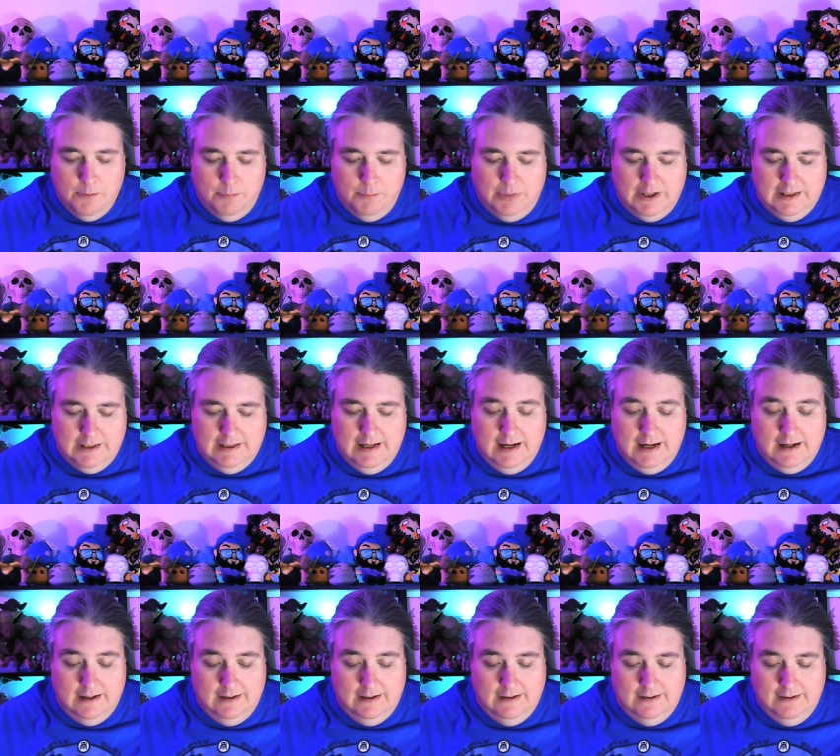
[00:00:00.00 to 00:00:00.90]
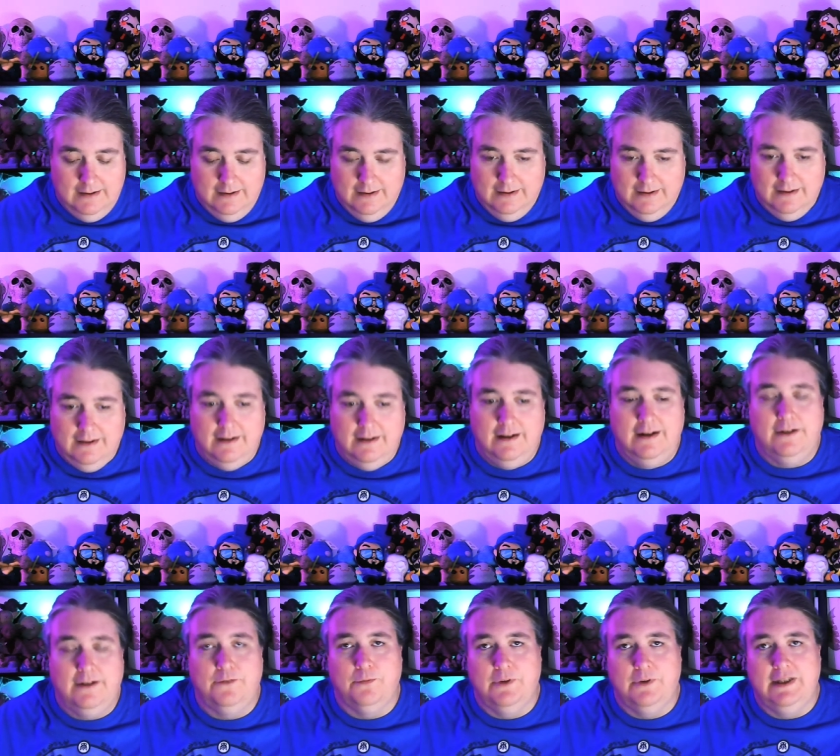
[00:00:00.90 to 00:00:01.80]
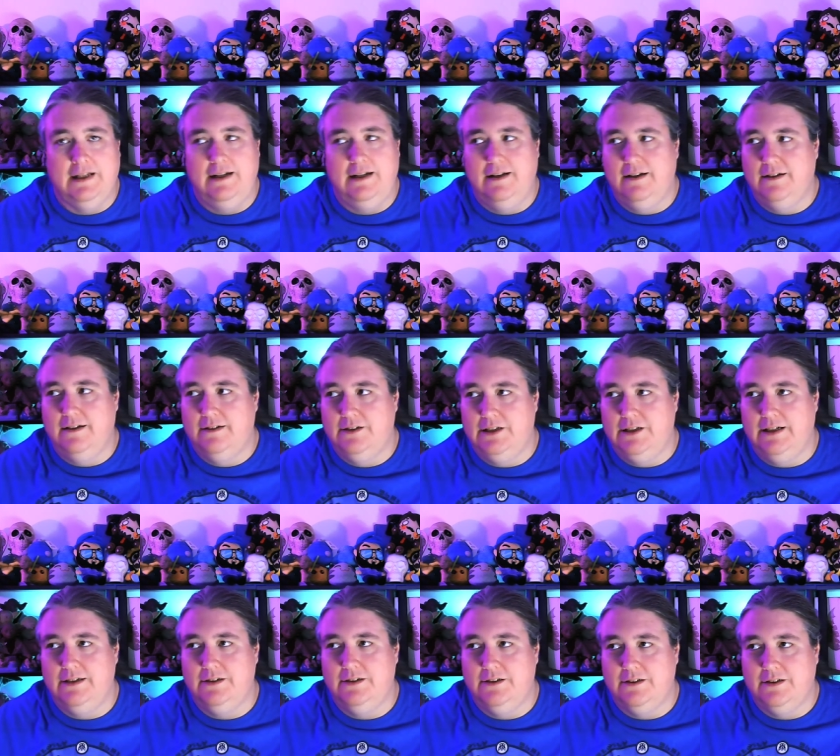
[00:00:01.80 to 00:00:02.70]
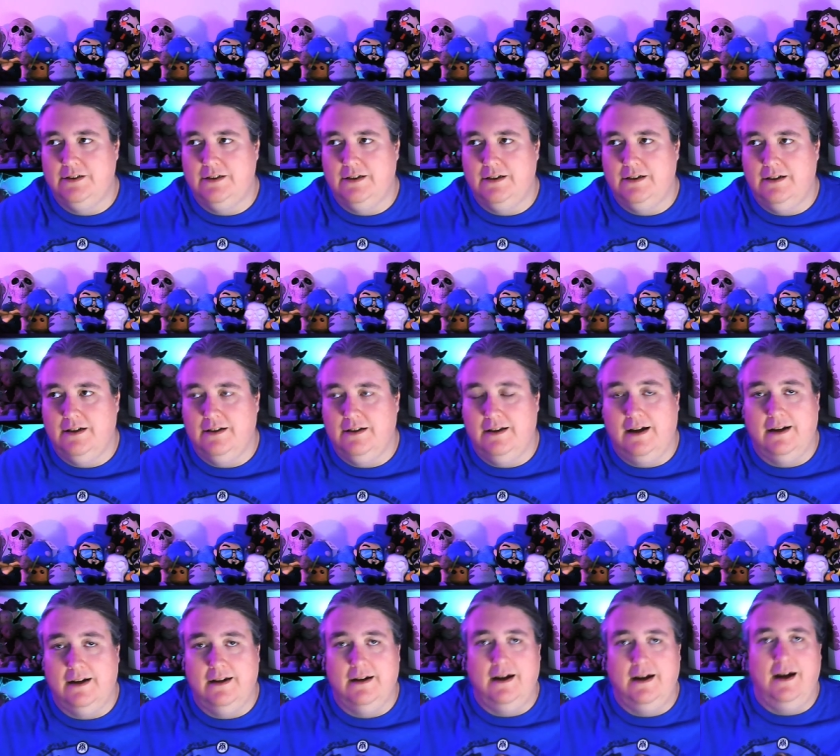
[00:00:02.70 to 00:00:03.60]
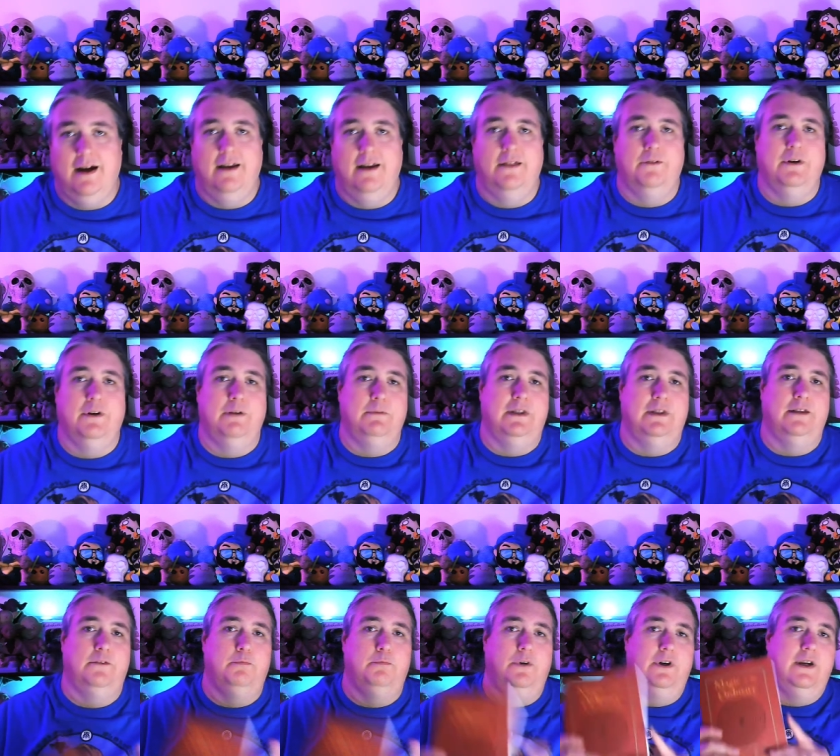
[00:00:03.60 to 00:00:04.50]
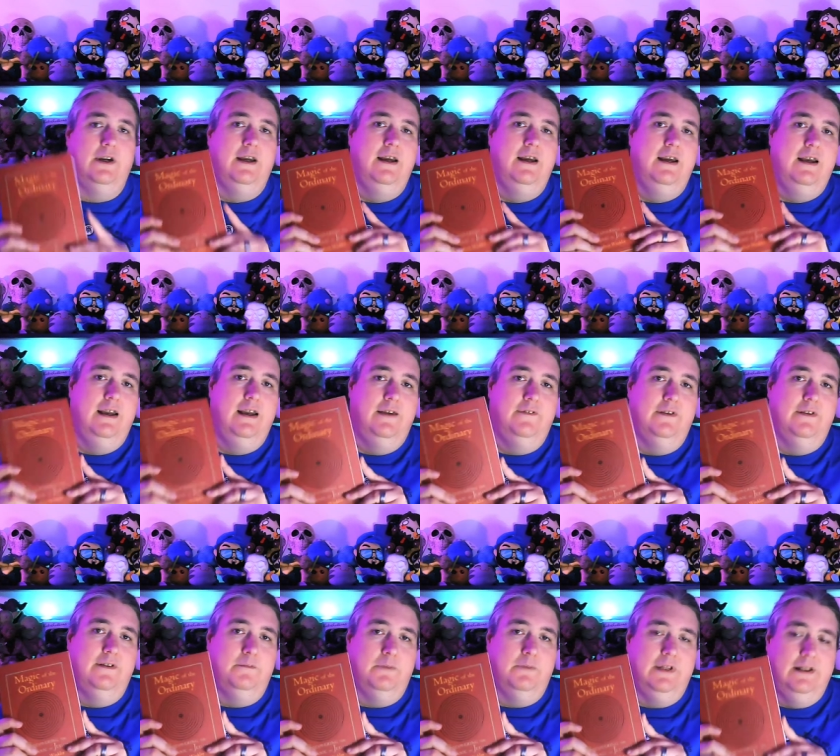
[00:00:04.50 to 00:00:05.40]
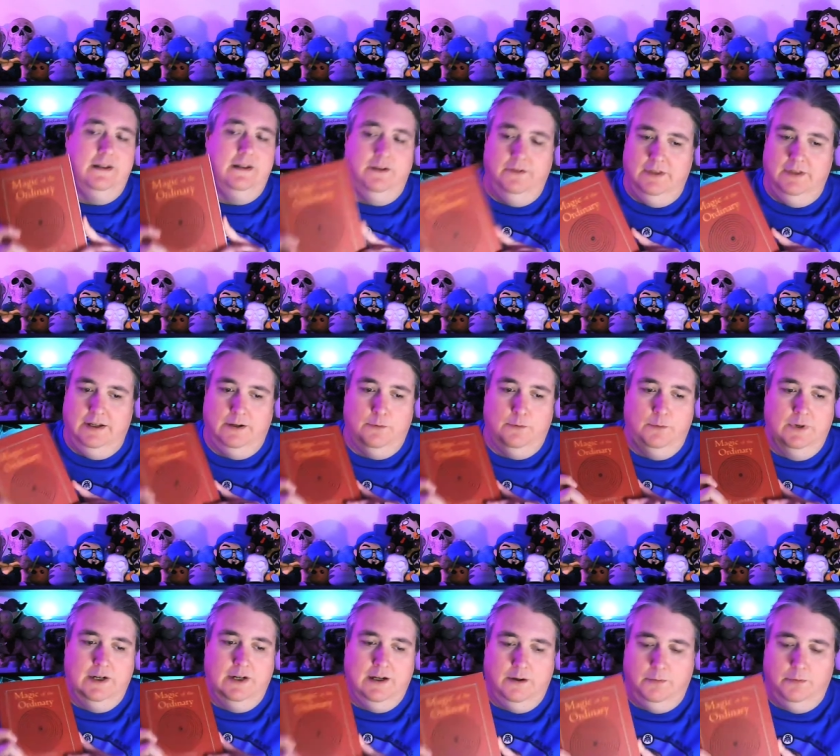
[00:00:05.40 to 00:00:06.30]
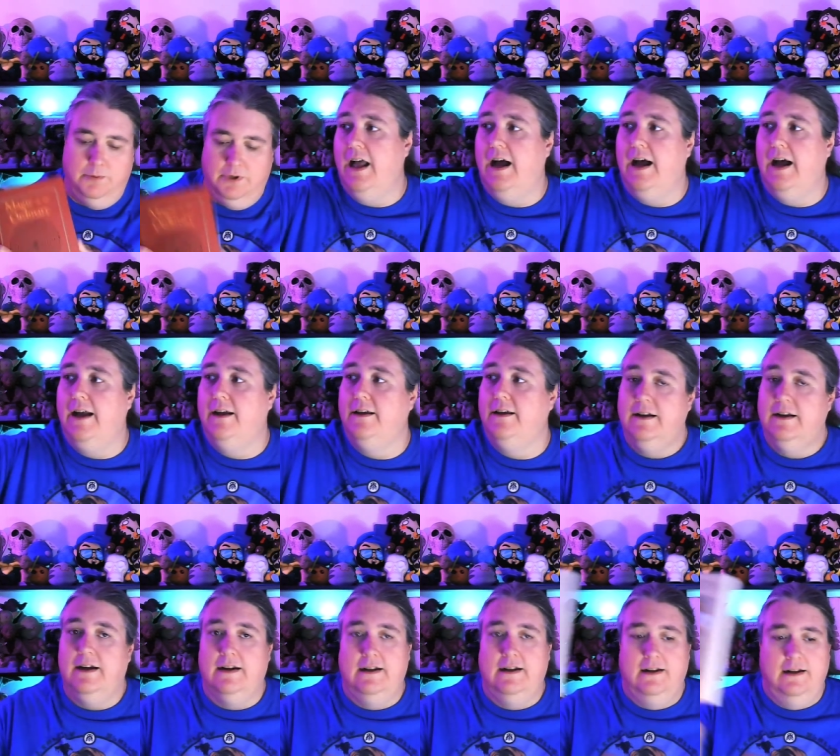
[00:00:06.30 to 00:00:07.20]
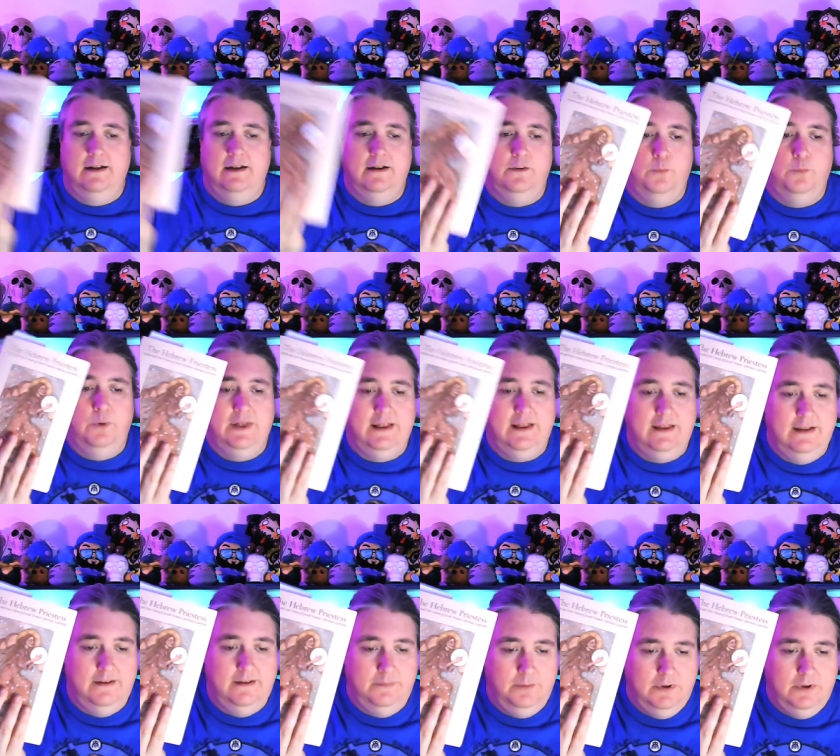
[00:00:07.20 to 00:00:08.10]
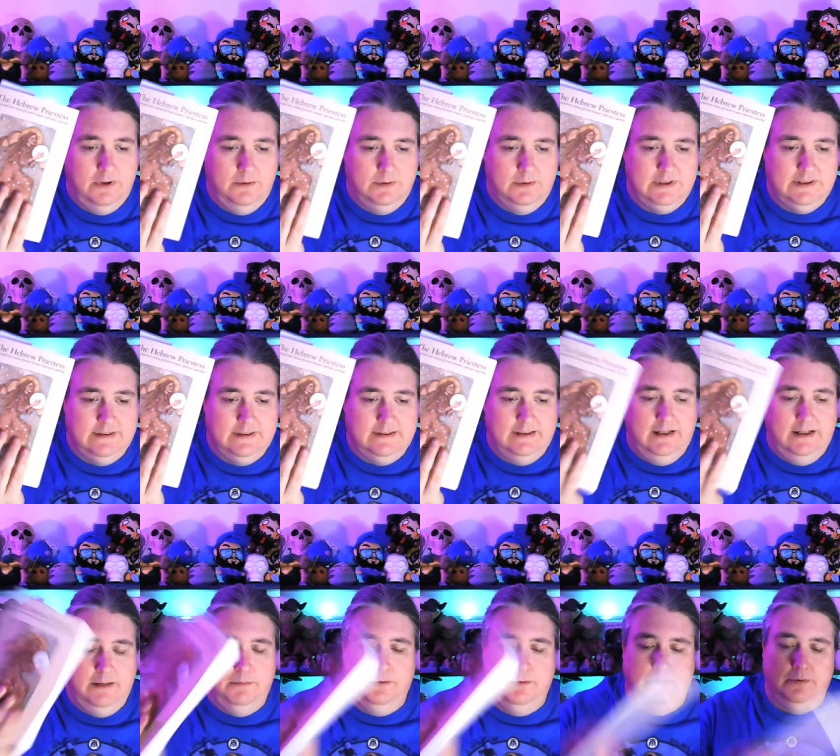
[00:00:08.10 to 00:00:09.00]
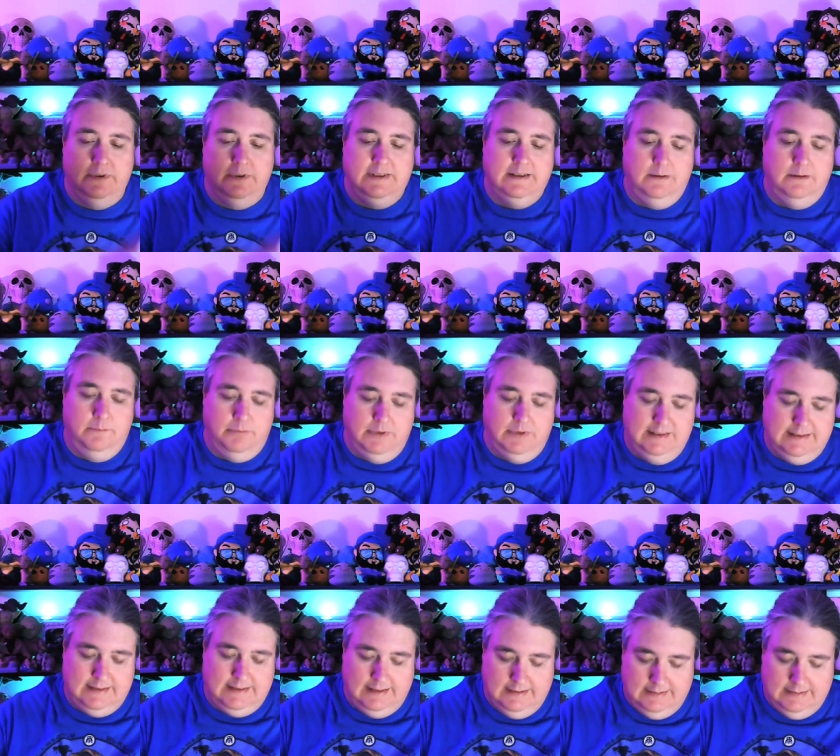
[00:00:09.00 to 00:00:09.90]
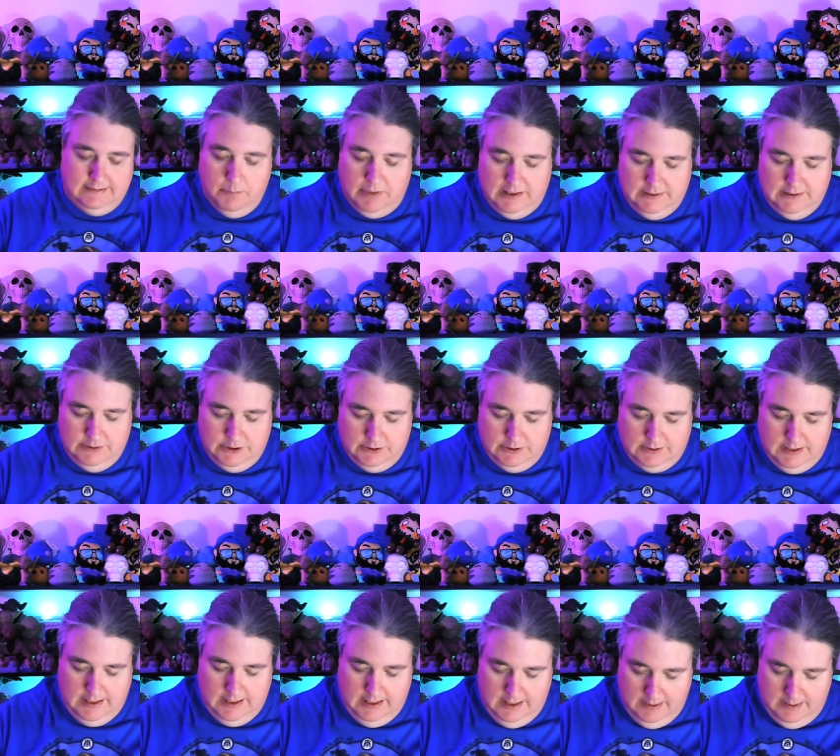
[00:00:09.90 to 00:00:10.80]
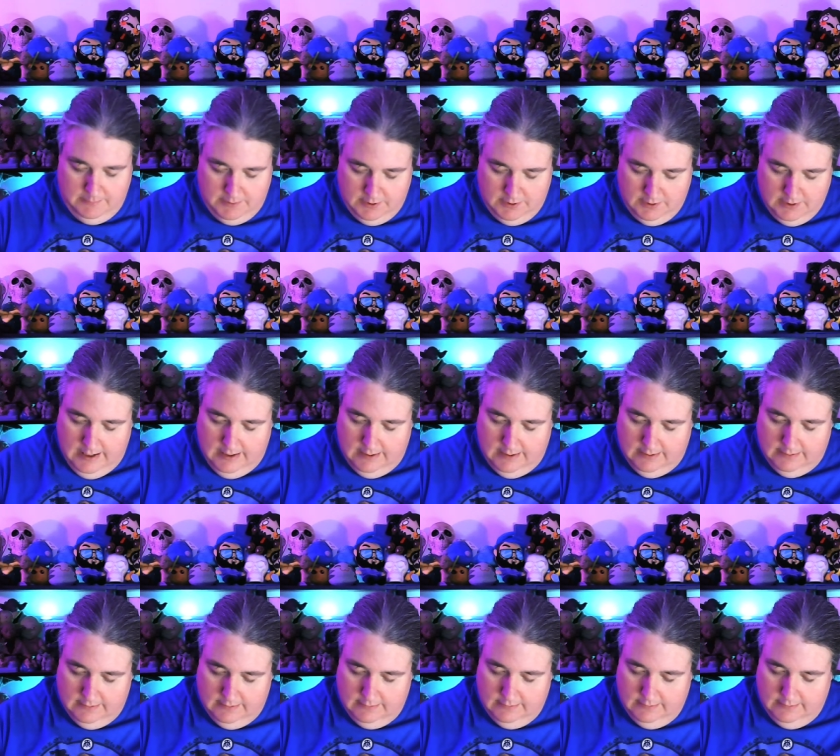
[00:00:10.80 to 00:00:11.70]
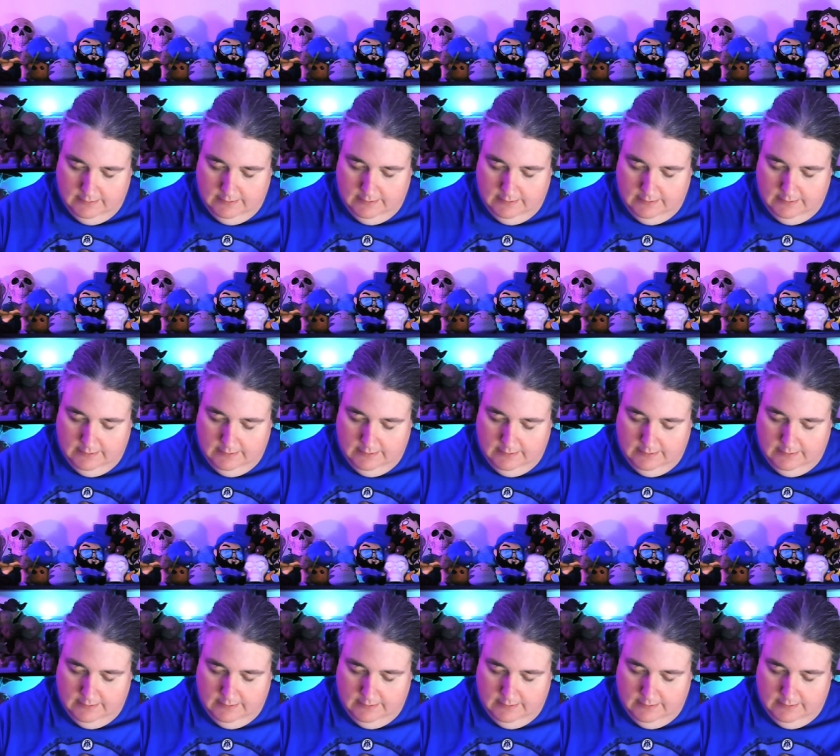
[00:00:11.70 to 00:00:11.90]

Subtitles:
But yeah, it has really changed a lot, and I highly recommend this book if it's something that you think would help. I got it with this book, which is The Hebrew Priestess by Jill Hammer, and